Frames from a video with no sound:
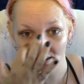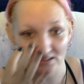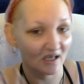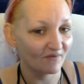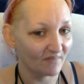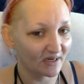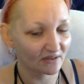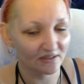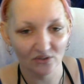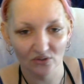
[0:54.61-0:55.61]
love
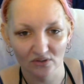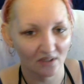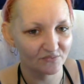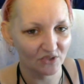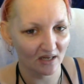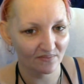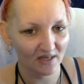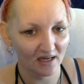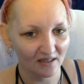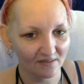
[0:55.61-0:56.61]
Marilyn or love
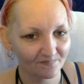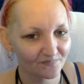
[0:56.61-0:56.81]
JFK,